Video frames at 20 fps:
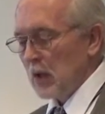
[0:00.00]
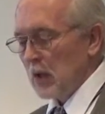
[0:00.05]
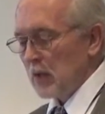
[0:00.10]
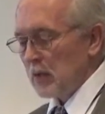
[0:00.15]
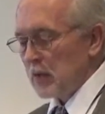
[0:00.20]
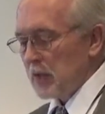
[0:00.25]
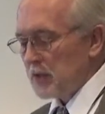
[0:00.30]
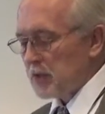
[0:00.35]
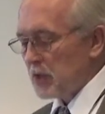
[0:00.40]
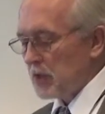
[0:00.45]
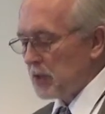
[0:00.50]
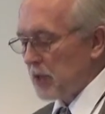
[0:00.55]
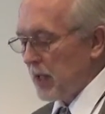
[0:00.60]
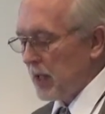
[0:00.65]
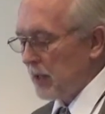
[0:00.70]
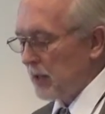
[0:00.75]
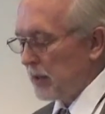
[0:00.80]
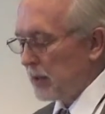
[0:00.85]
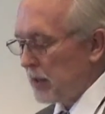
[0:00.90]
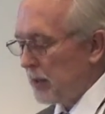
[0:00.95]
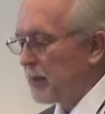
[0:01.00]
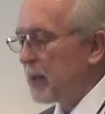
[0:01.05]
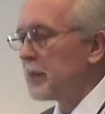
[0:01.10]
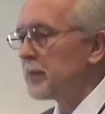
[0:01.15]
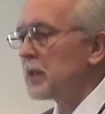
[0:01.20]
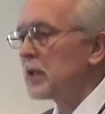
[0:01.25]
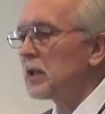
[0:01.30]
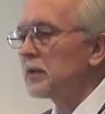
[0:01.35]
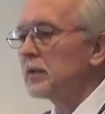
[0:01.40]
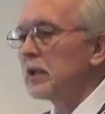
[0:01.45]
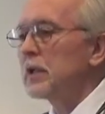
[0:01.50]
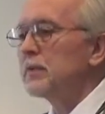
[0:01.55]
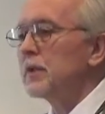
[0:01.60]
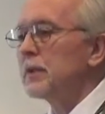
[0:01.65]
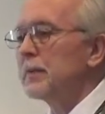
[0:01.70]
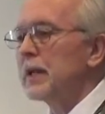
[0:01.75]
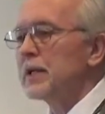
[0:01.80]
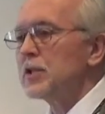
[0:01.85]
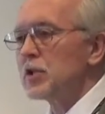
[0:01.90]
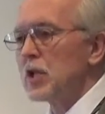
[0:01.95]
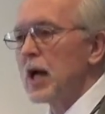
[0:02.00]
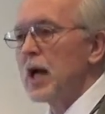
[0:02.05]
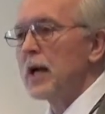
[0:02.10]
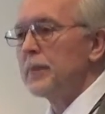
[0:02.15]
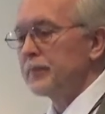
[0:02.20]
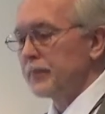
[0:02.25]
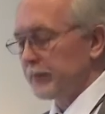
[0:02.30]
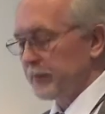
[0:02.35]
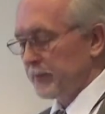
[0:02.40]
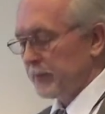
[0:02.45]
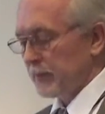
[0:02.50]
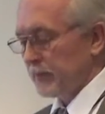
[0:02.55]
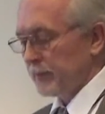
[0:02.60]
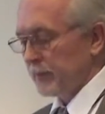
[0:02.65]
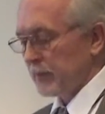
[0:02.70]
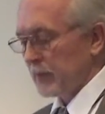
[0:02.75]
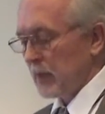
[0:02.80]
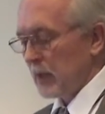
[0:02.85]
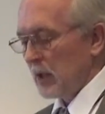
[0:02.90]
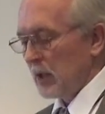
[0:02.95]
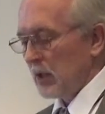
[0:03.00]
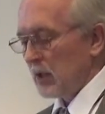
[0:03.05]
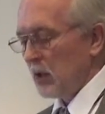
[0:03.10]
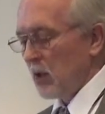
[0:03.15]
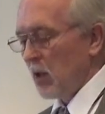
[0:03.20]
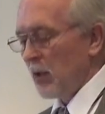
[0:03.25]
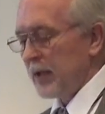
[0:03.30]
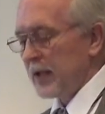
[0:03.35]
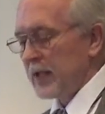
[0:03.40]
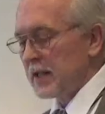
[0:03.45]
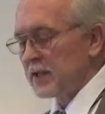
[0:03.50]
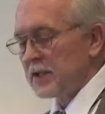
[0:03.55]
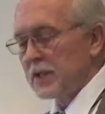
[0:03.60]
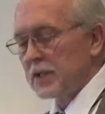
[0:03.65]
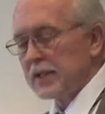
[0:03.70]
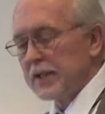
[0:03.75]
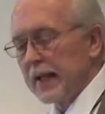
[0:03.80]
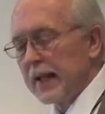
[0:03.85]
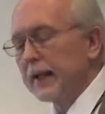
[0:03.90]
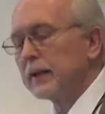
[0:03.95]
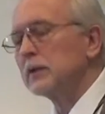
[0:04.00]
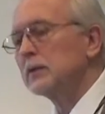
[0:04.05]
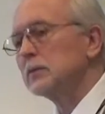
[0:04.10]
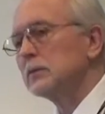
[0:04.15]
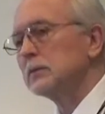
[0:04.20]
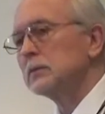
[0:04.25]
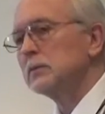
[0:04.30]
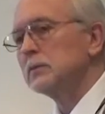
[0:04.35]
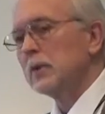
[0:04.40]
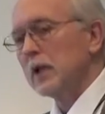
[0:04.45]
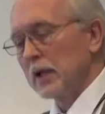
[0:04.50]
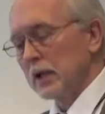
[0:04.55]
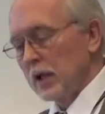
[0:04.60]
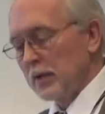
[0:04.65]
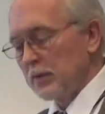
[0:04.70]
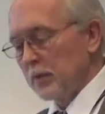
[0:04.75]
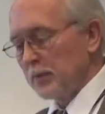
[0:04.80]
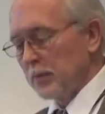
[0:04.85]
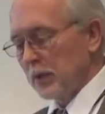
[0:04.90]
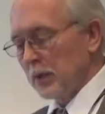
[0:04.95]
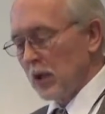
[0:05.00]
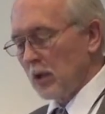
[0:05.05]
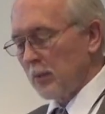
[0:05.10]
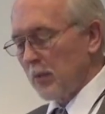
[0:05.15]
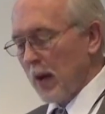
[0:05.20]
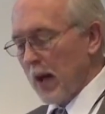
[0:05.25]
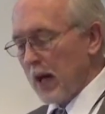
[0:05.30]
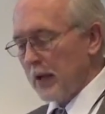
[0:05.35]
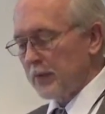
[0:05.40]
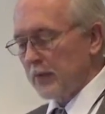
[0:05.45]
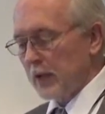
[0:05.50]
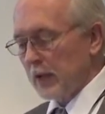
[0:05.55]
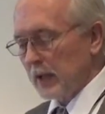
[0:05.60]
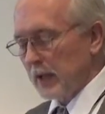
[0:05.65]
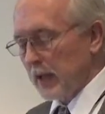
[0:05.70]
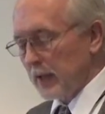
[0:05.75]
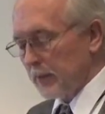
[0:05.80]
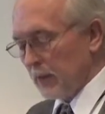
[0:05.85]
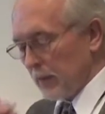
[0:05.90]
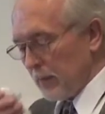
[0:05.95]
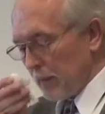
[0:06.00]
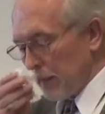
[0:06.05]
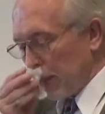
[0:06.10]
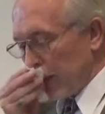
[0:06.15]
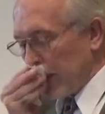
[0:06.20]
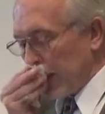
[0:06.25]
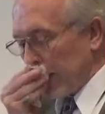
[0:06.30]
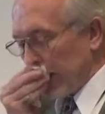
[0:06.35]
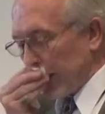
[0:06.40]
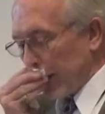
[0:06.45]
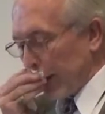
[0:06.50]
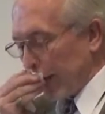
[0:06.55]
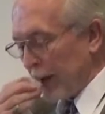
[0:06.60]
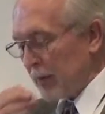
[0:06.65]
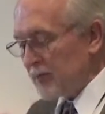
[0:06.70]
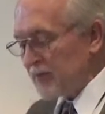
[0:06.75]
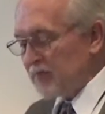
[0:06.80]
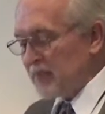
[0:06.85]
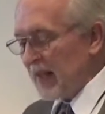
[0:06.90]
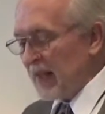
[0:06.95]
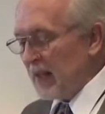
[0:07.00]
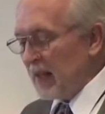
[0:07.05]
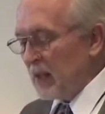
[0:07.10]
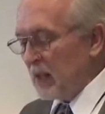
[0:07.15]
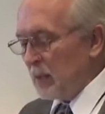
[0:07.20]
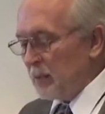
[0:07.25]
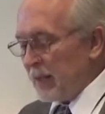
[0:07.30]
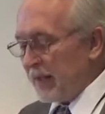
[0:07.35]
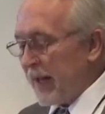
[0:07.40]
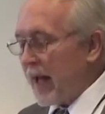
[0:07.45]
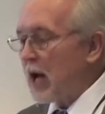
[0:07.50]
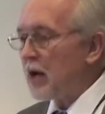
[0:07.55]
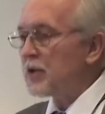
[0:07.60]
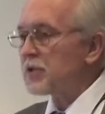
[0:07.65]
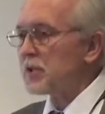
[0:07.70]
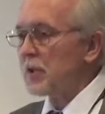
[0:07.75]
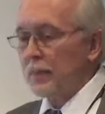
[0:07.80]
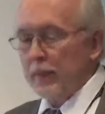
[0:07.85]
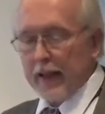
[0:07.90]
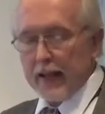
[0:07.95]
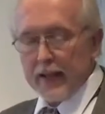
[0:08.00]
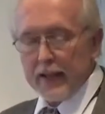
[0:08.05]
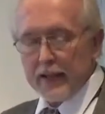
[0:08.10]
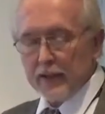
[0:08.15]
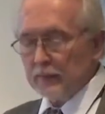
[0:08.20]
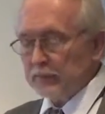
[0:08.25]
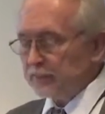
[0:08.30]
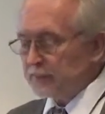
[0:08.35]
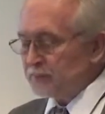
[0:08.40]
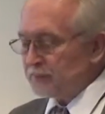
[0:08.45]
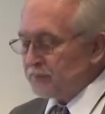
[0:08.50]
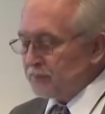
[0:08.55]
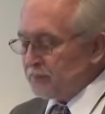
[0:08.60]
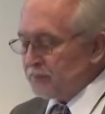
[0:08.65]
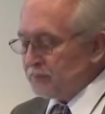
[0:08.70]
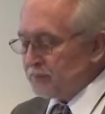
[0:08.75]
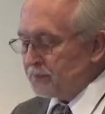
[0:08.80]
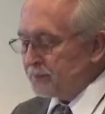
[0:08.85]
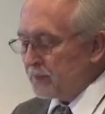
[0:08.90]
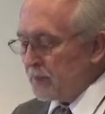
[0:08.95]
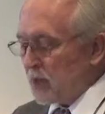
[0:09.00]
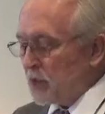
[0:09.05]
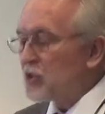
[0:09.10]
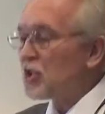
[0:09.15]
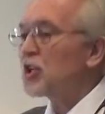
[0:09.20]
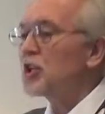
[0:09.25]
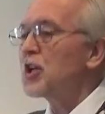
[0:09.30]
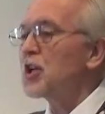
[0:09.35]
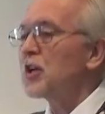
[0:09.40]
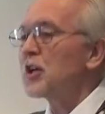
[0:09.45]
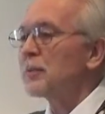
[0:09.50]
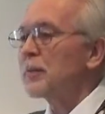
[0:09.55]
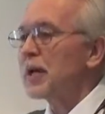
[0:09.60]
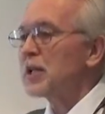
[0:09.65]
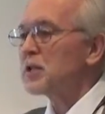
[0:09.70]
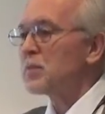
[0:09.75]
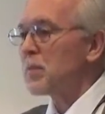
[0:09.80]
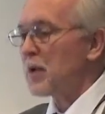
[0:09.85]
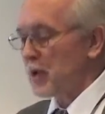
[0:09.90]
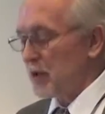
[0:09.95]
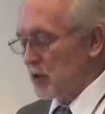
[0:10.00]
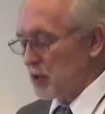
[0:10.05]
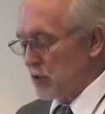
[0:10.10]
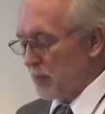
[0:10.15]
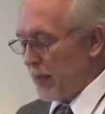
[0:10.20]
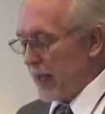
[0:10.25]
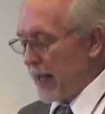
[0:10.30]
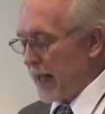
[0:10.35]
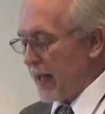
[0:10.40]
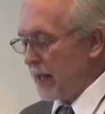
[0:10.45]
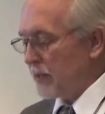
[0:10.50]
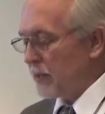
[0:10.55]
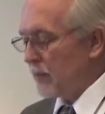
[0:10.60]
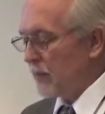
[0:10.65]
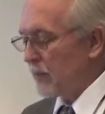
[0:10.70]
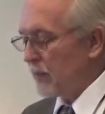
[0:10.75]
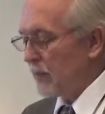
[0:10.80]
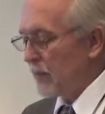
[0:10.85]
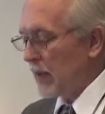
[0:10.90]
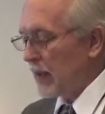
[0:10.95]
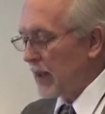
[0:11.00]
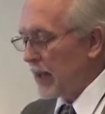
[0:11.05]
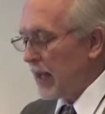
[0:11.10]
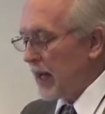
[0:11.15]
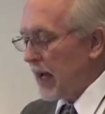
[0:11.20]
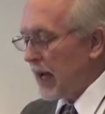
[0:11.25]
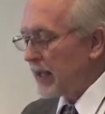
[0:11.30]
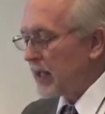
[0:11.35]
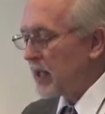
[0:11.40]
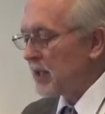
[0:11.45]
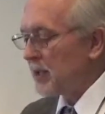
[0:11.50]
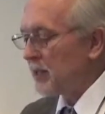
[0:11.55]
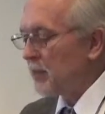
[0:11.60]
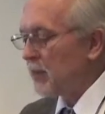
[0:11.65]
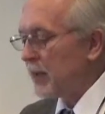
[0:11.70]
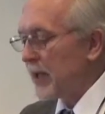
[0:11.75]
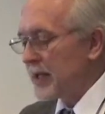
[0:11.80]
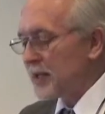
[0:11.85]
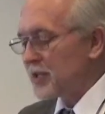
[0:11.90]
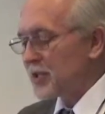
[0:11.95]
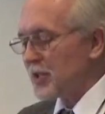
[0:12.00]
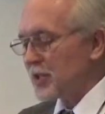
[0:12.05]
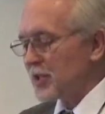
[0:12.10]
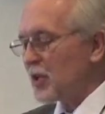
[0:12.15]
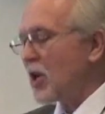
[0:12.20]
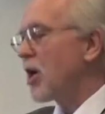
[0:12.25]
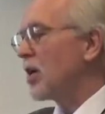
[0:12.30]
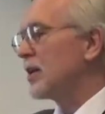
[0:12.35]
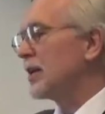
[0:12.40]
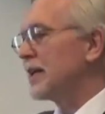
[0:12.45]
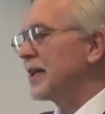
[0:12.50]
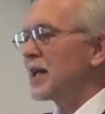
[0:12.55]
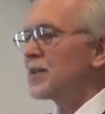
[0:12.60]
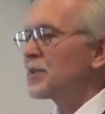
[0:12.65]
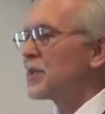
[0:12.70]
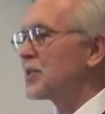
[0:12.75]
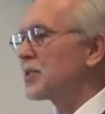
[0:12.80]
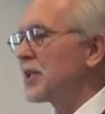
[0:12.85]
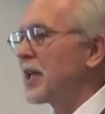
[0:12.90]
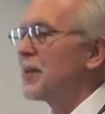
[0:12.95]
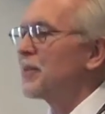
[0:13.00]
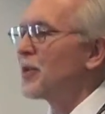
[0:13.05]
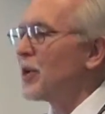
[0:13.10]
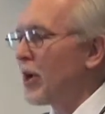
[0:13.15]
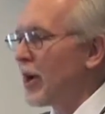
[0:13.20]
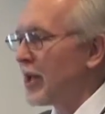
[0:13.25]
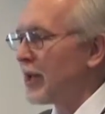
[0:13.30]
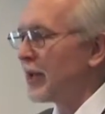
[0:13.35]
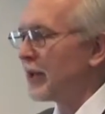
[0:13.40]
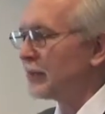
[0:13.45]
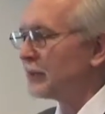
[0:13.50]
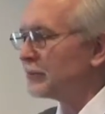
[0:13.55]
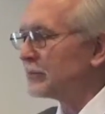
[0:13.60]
This entailed a commitment of leaving my job, going into debt, and living below poverty level. But now, as a pagan, secure in my spiritual path, I can embrace this calling as the same calling,